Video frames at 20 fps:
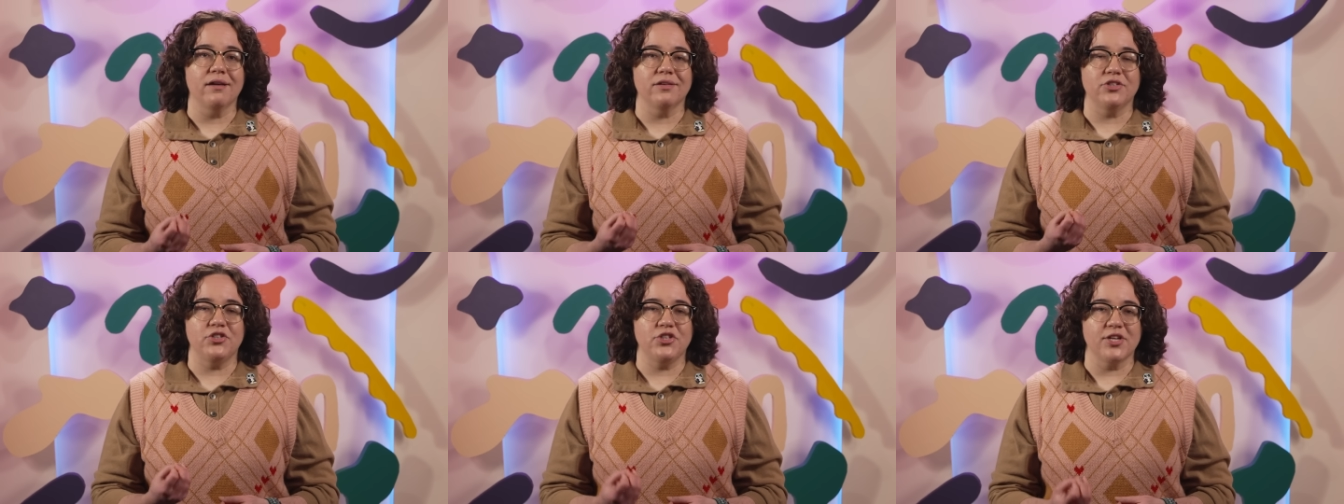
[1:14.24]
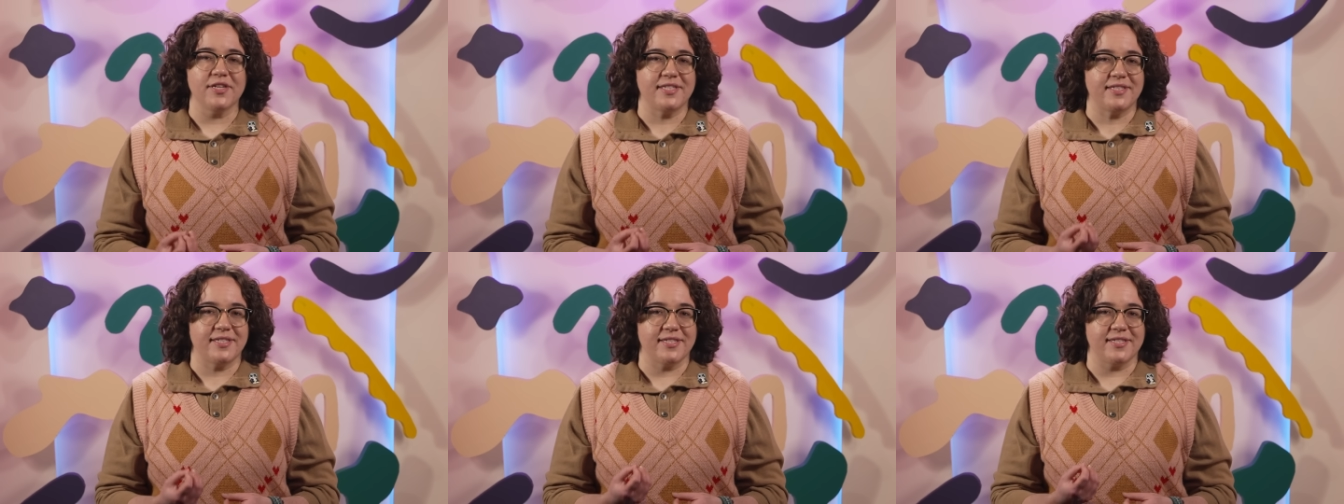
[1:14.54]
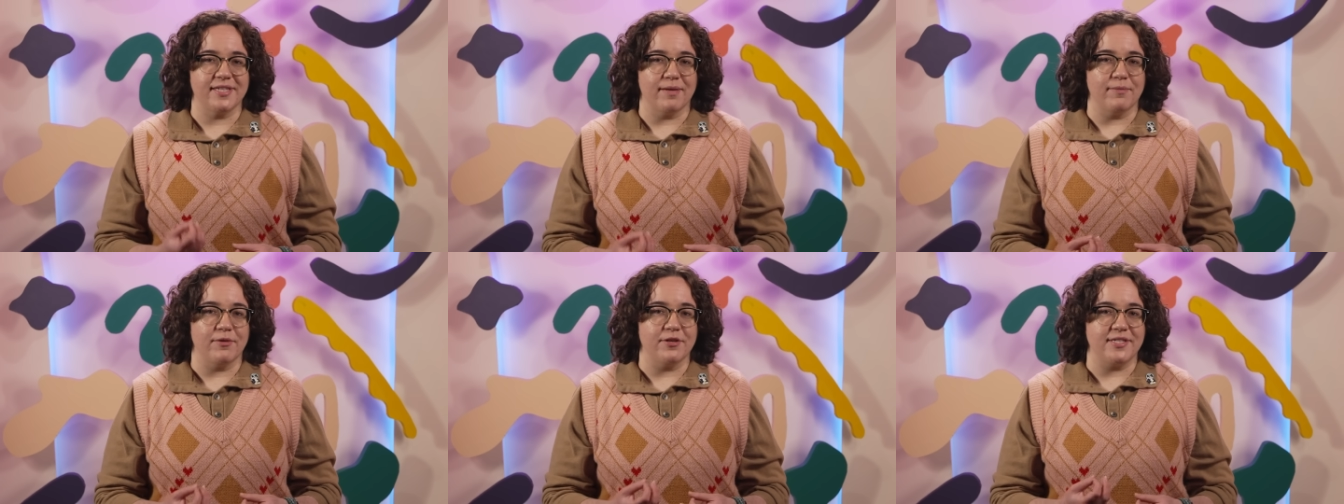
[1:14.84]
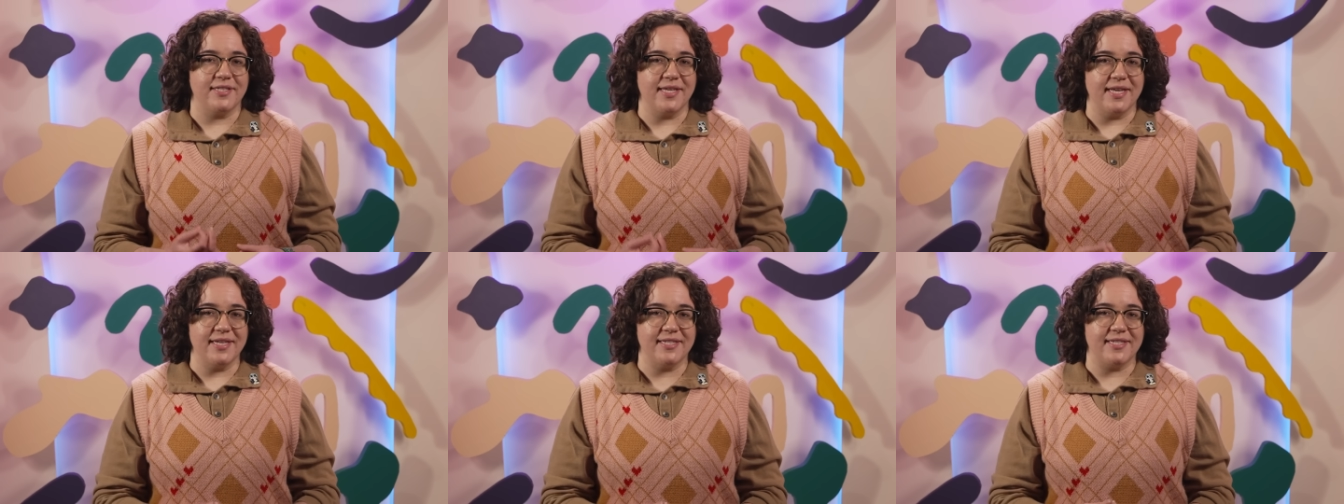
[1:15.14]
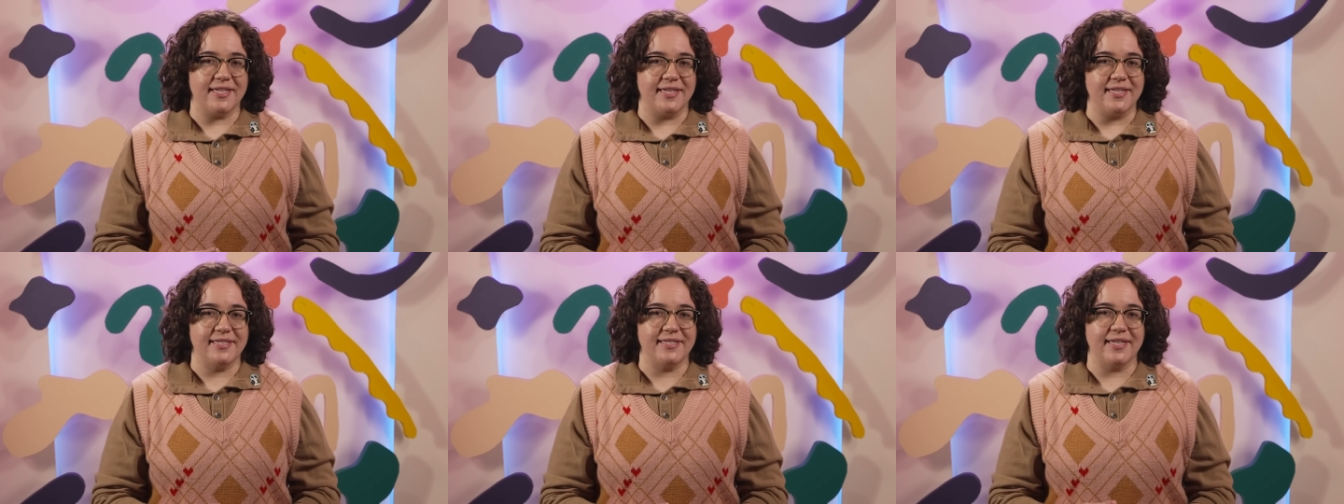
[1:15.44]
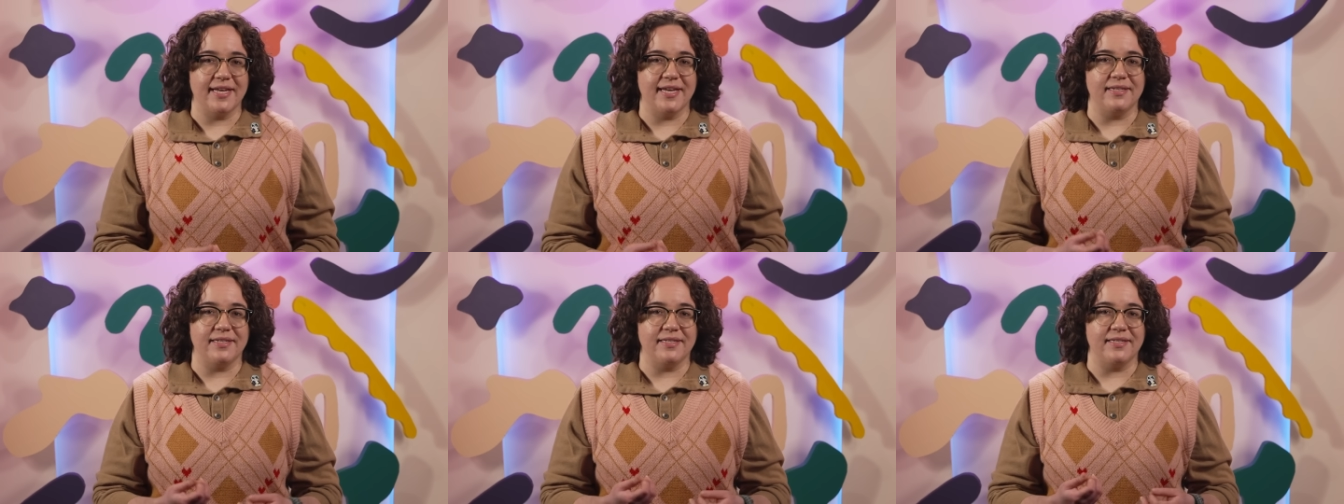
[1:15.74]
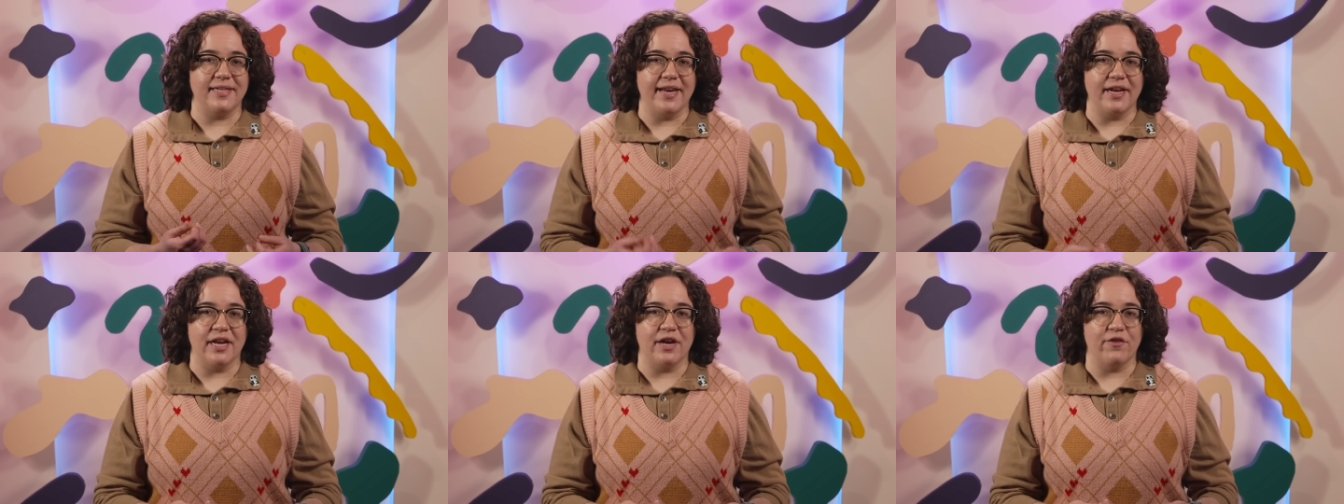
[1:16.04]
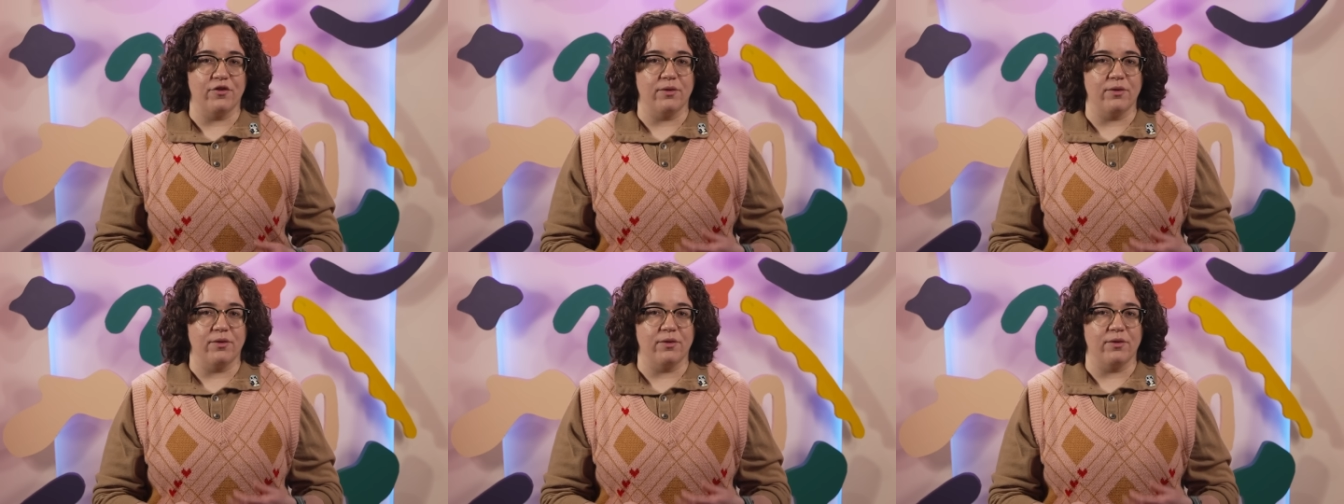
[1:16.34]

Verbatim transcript: on just the summer census and data